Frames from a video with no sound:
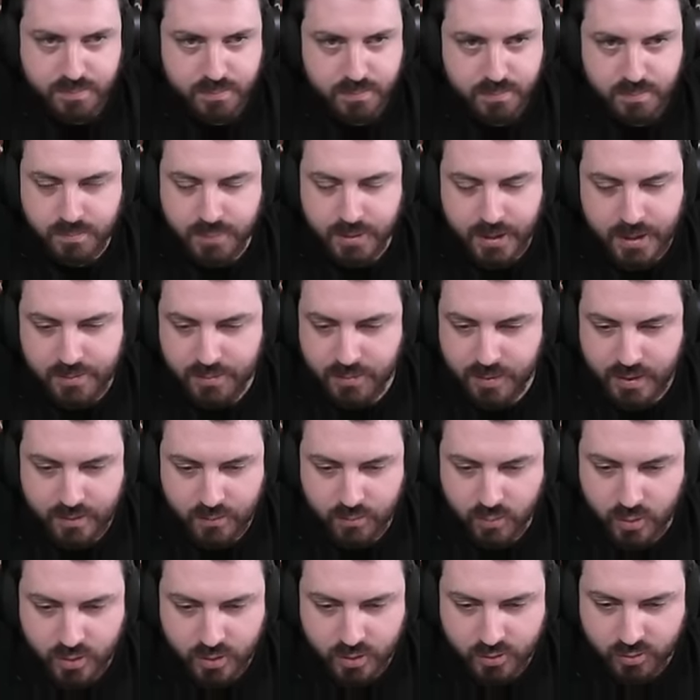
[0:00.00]
People that
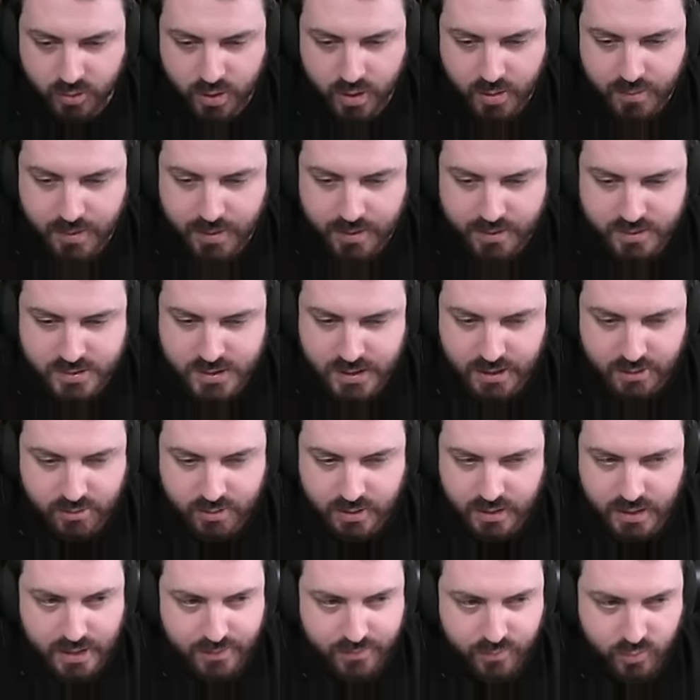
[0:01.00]
want to cry about
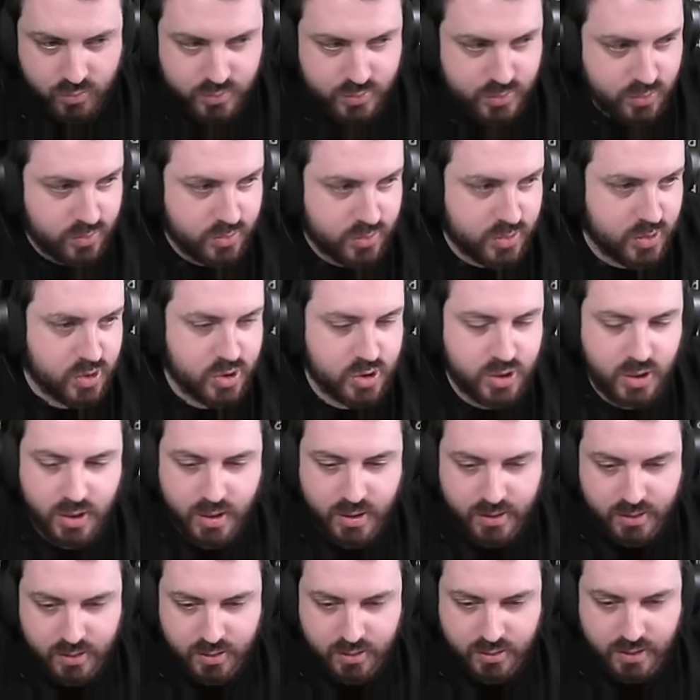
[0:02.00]
integrity have all sorts of shit
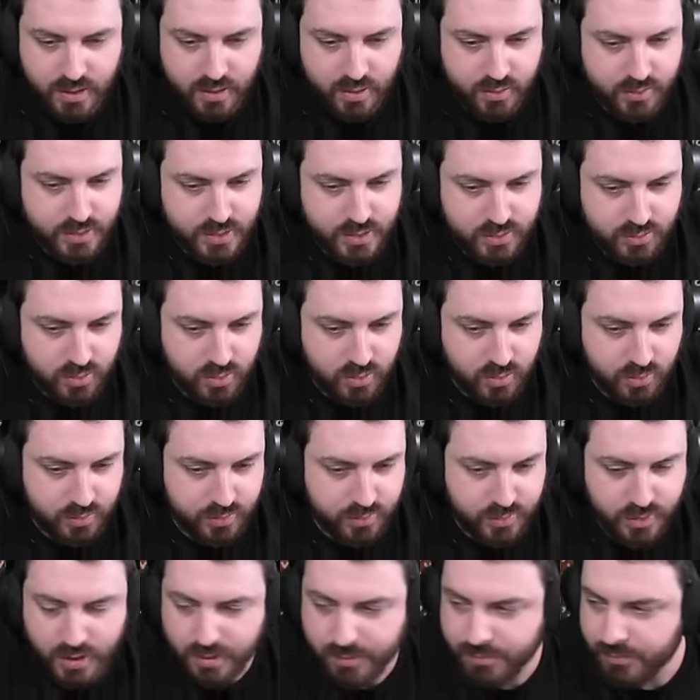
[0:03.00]
like that on their screen all the
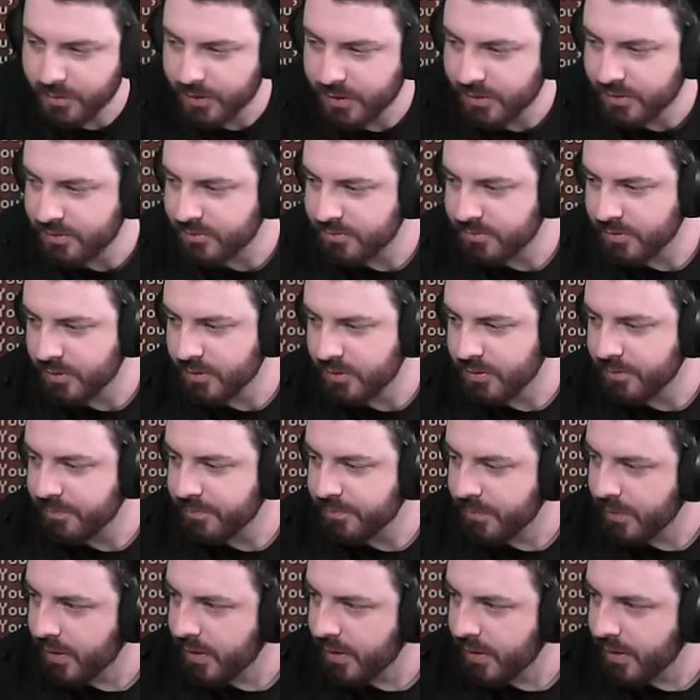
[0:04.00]
time. Like, you know,